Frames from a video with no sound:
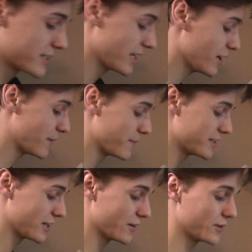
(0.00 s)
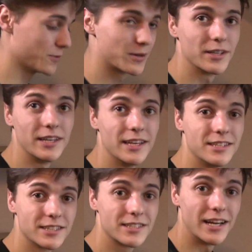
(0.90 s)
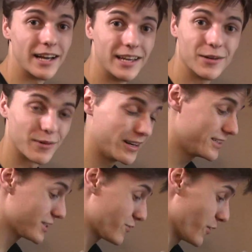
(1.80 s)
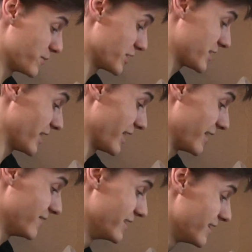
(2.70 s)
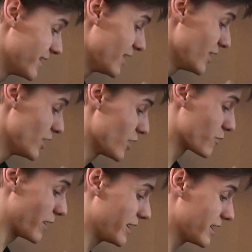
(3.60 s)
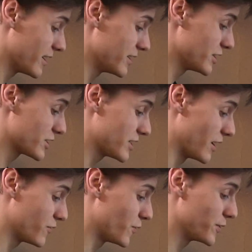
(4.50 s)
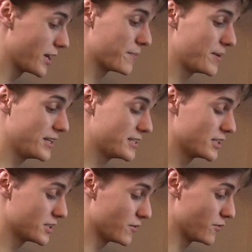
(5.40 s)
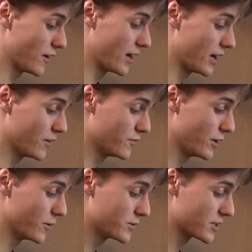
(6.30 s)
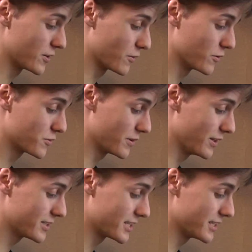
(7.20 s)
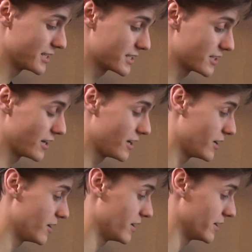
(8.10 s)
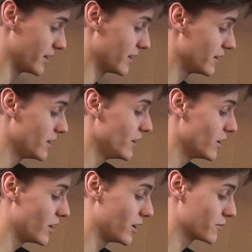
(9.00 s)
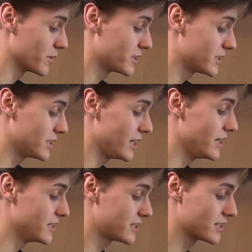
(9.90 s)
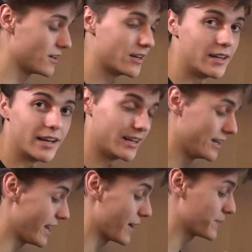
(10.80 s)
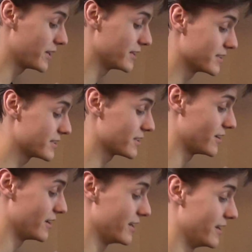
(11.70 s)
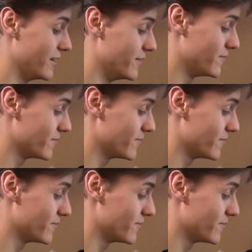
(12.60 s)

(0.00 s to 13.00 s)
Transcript: The extent of my material, really, it ranges from just writing on just folded up pieces of notes on grocery lists, as you saw, on receipts, on napkins, on